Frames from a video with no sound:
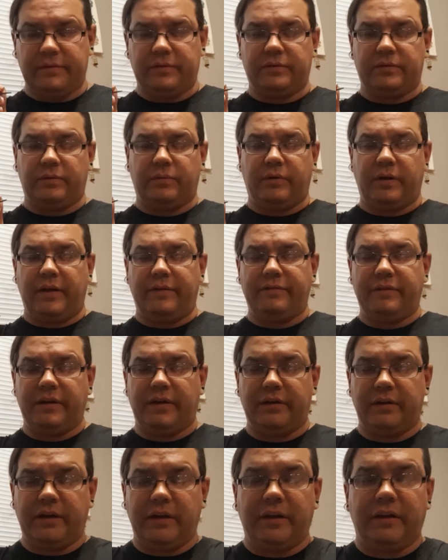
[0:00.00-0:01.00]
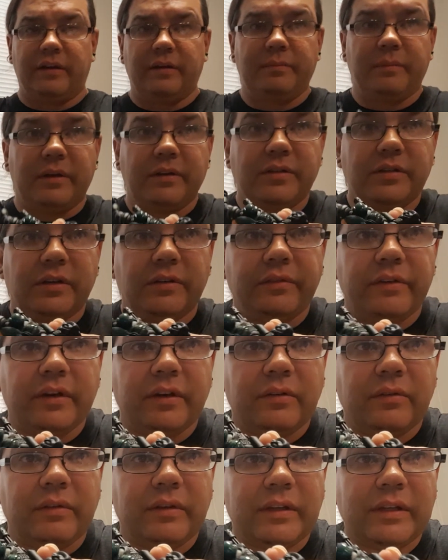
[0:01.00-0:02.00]
So what I've done here, I'm not sure if you
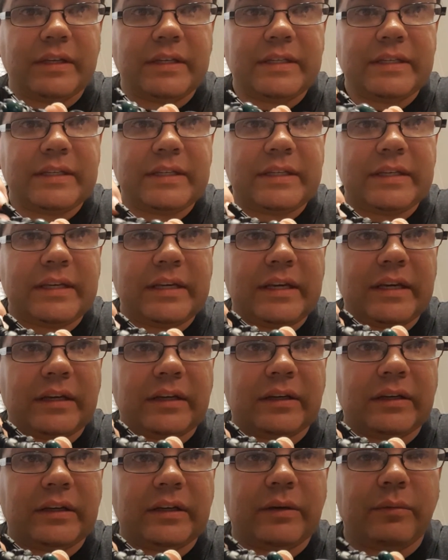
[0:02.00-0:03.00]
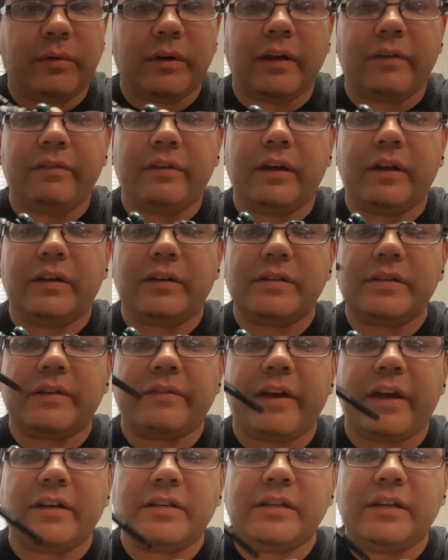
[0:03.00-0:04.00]
can really see it on here. What I've done is
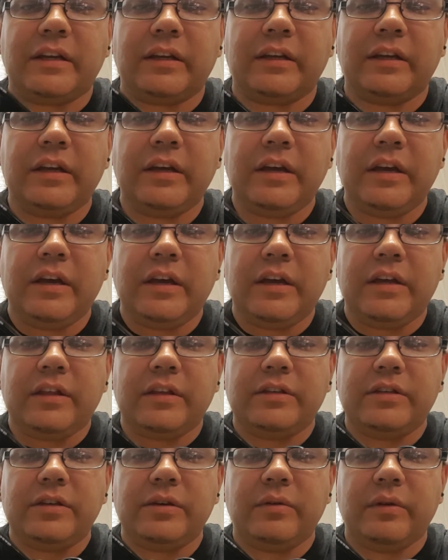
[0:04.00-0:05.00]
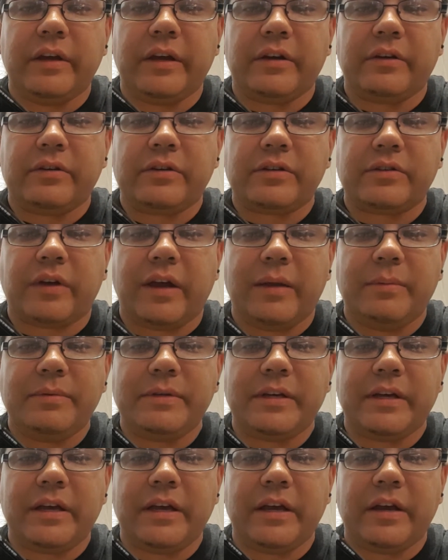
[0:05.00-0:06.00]
I've actually done the two inner
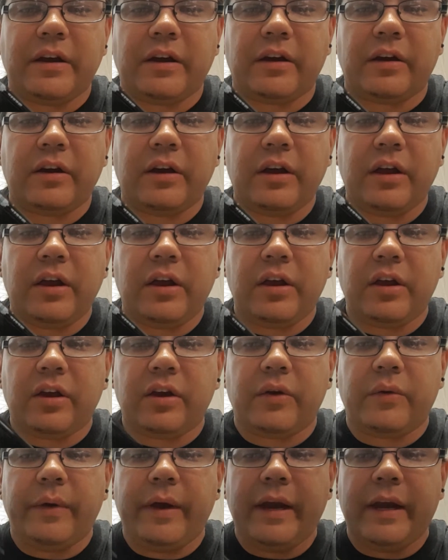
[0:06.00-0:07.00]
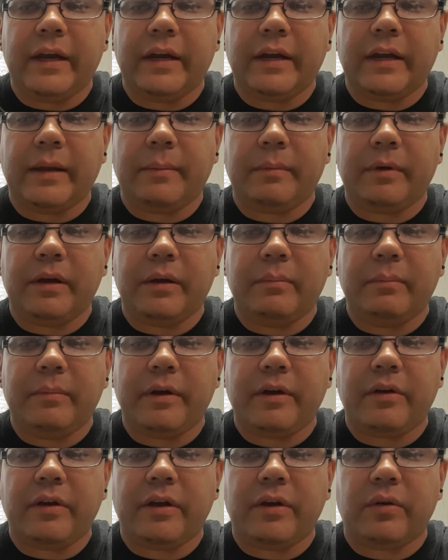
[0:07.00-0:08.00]
stripes here green, and I'm going to
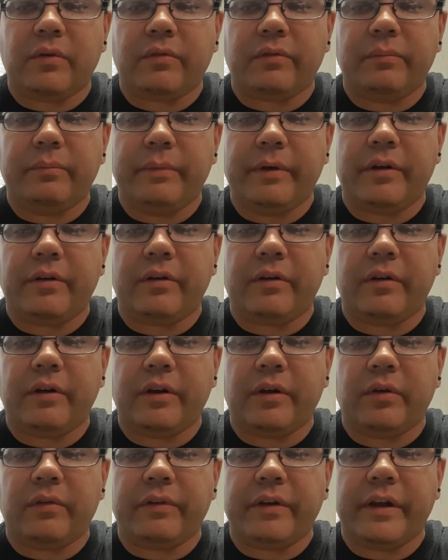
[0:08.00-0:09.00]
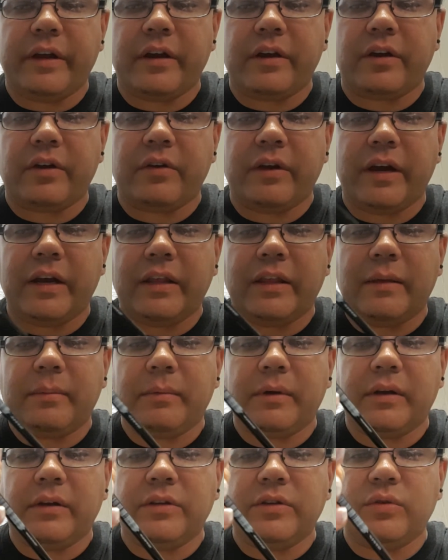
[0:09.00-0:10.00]
mirror it over here green, and
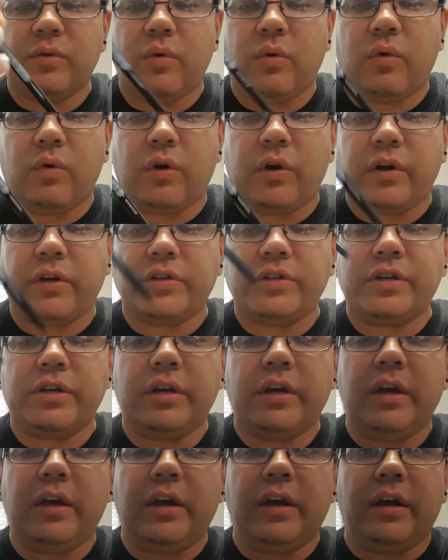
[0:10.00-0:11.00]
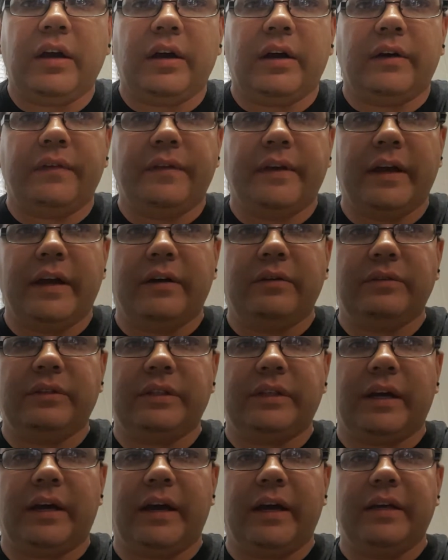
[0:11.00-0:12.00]
I'm going to do orange on the
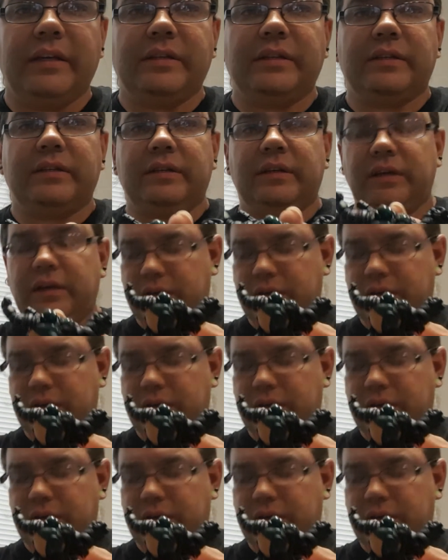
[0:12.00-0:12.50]
outsides.